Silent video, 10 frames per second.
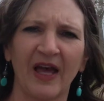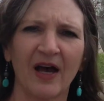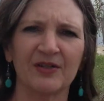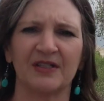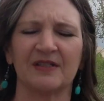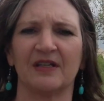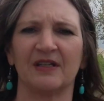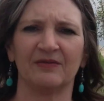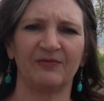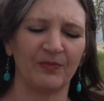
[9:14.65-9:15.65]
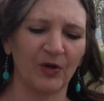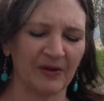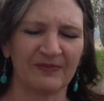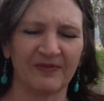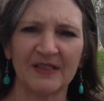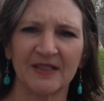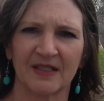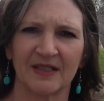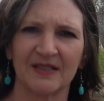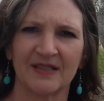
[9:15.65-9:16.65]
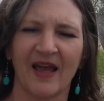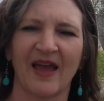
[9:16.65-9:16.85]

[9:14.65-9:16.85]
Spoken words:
houses and put up fences.